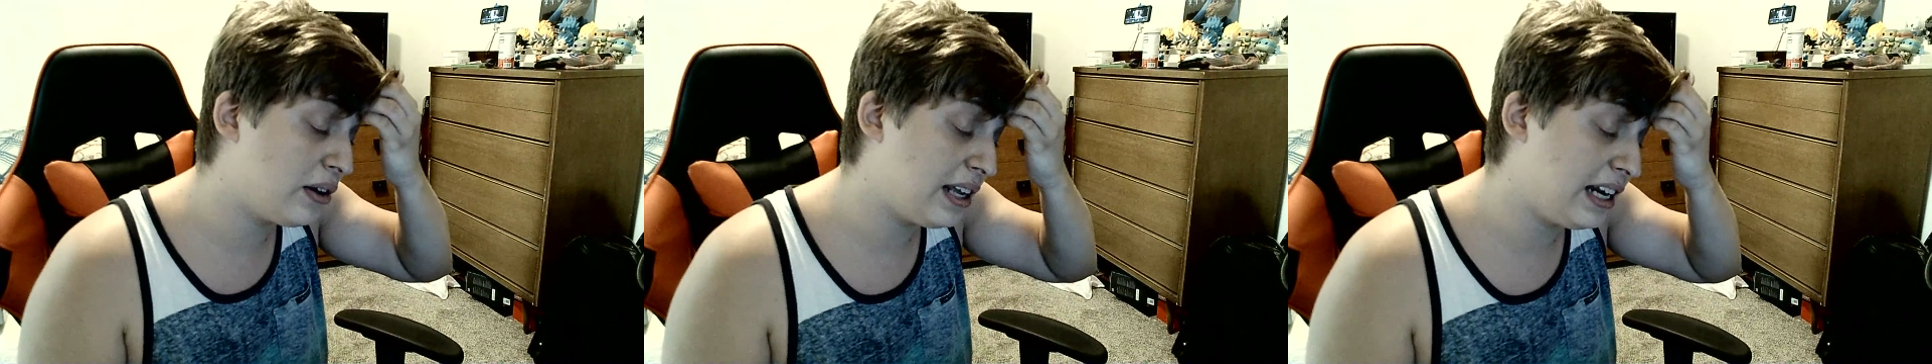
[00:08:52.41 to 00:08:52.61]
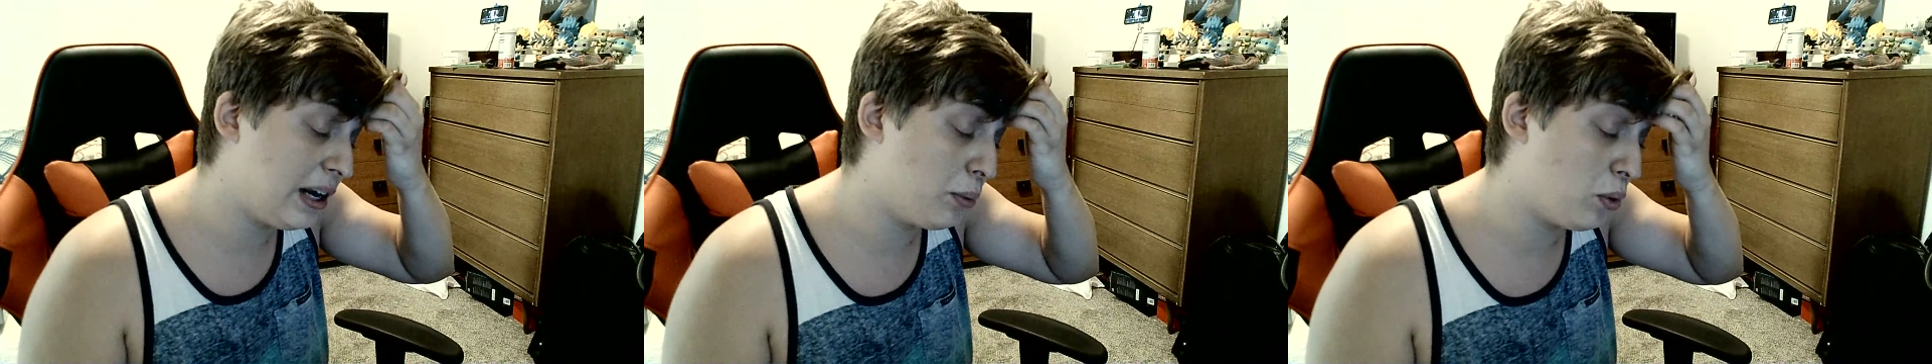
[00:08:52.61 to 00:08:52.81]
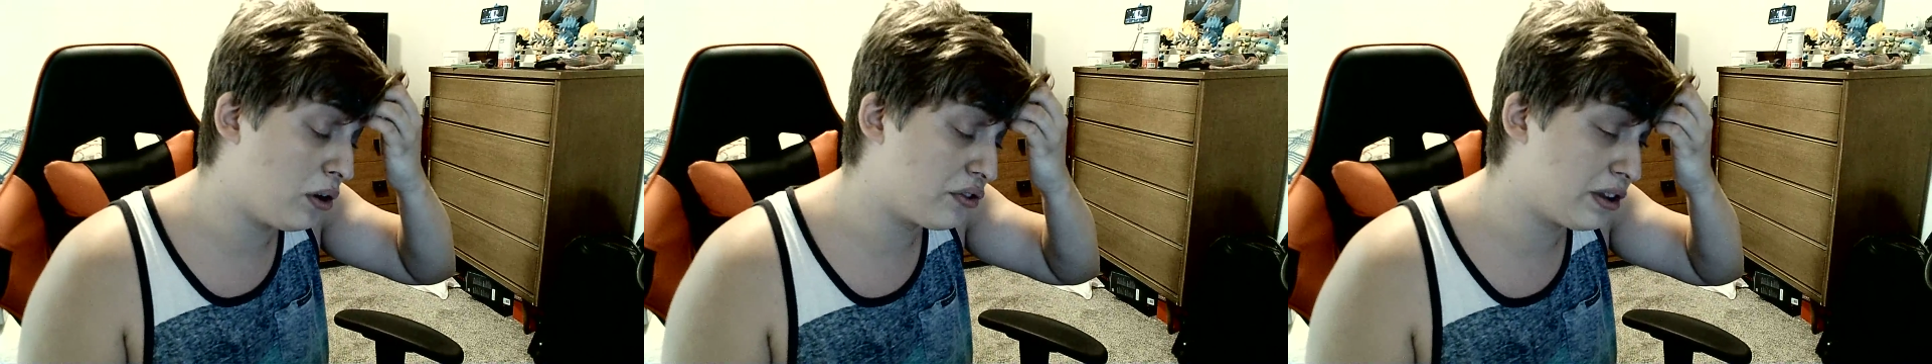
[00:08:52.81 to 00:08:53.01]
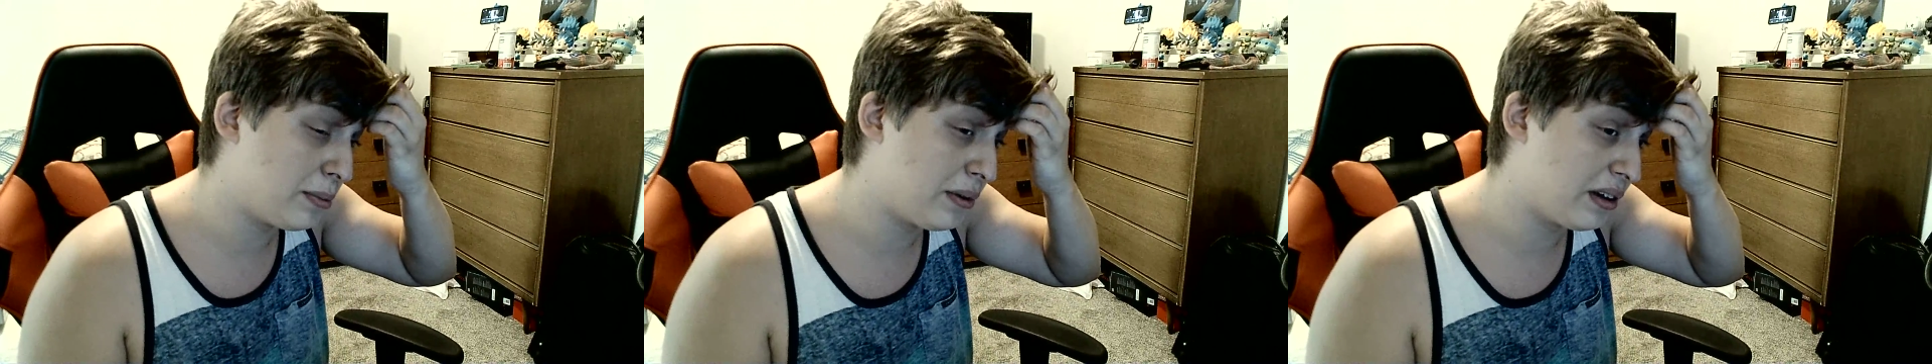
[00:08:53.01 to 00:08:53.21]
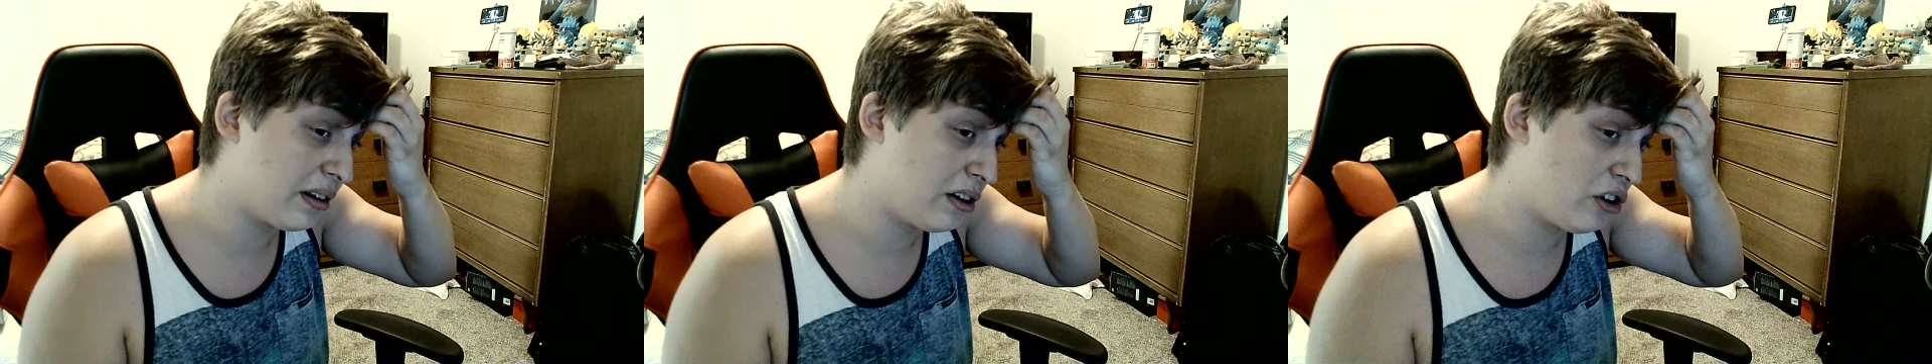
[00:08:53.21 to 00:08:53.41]
He didn't want them
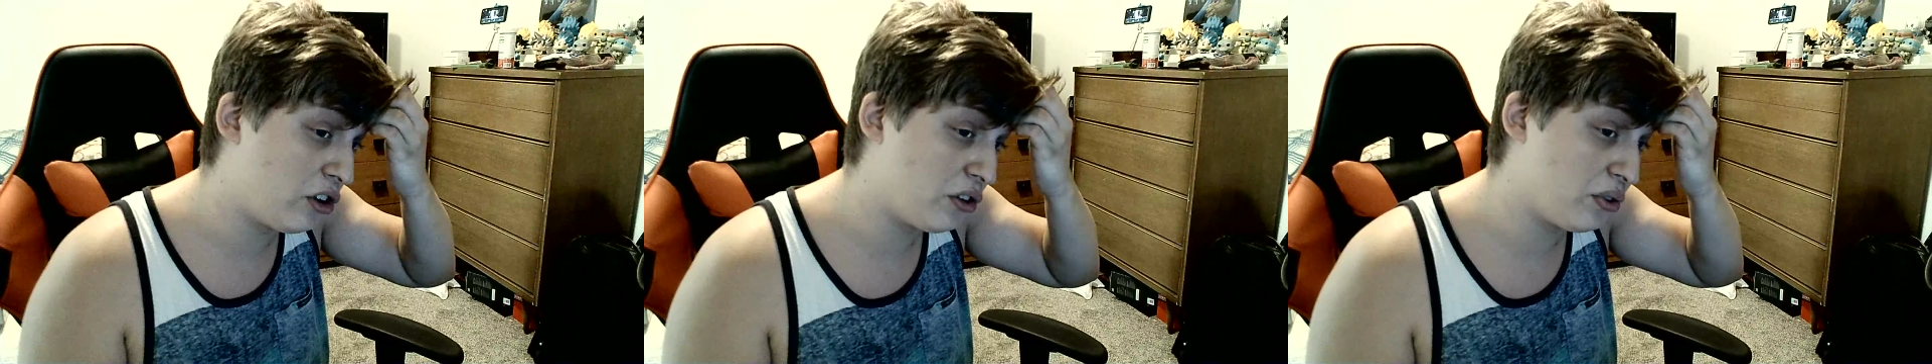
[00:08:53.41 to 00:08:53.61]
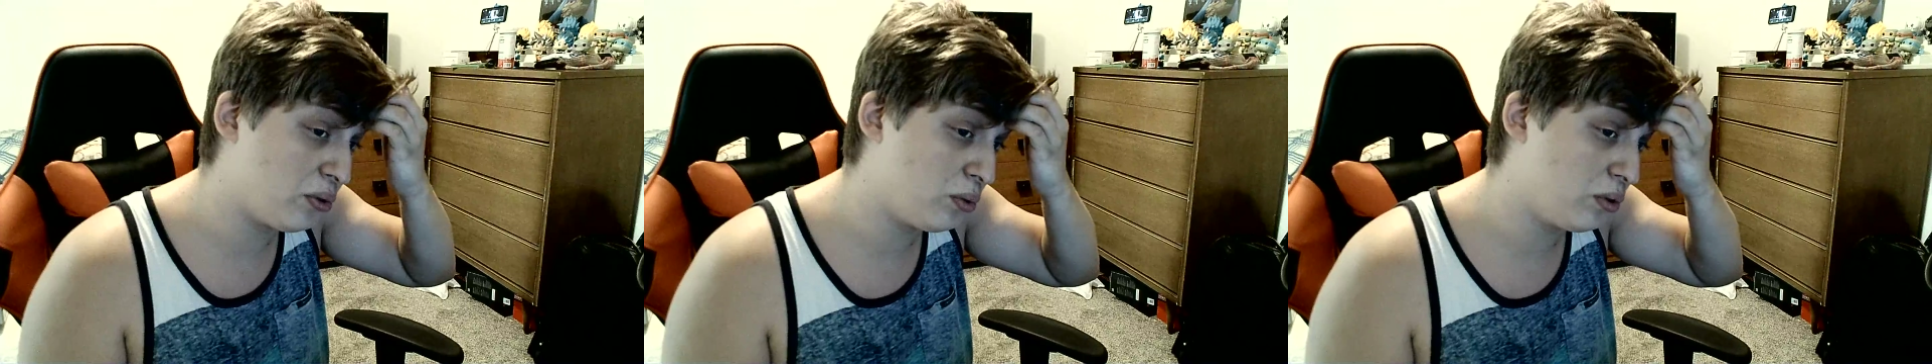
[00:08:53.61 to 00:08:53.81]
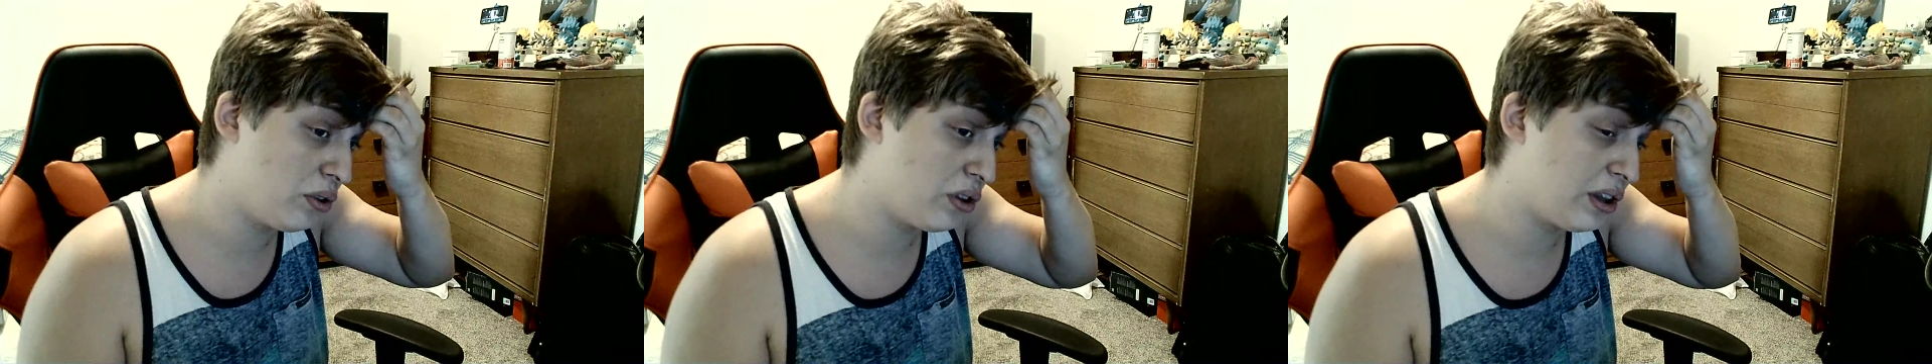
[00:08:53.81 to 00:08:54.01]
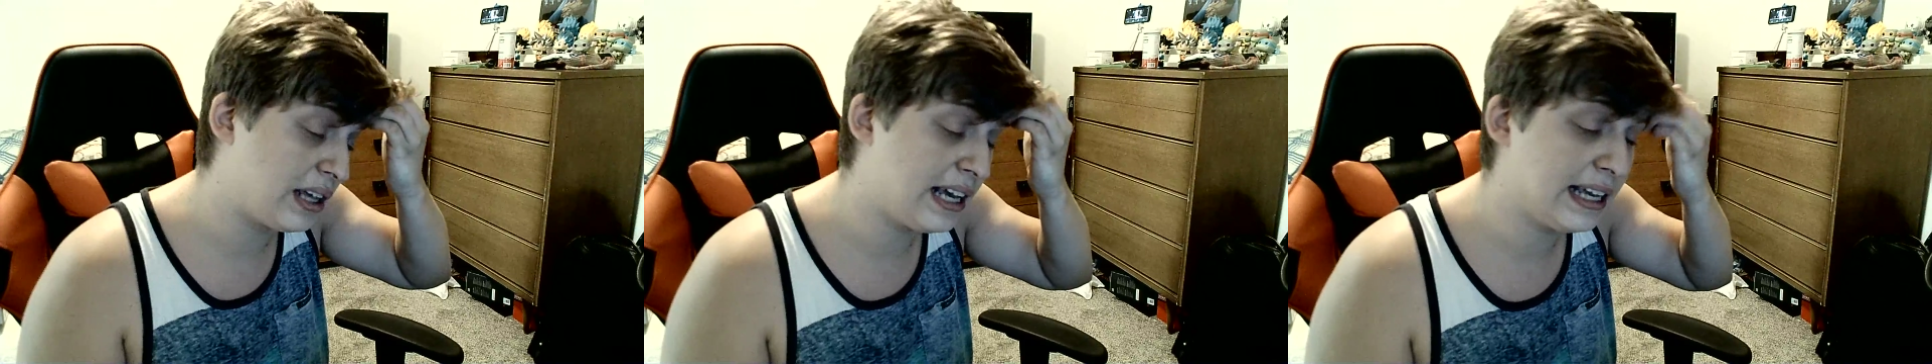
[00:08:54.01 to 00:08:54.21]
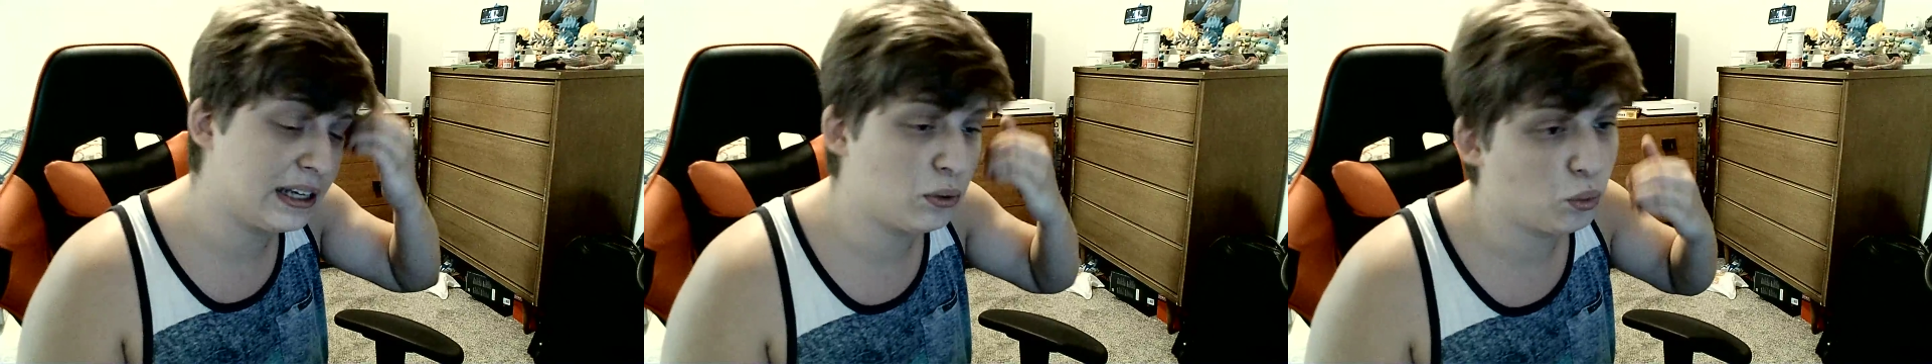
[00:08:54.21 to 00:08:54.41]
to hurt the
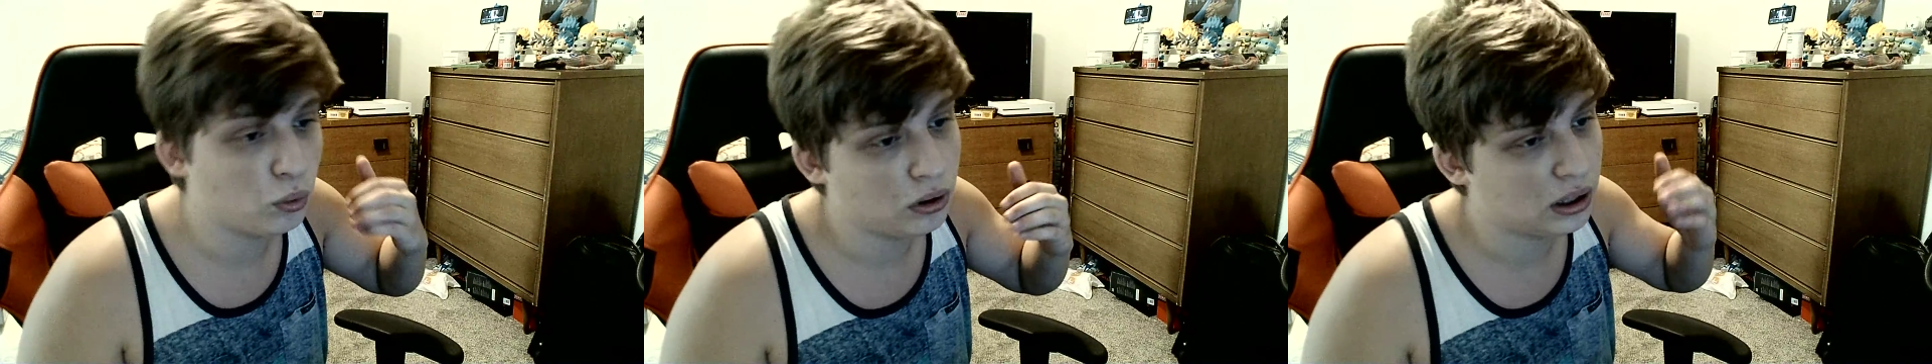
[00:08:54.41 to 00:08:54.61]
kid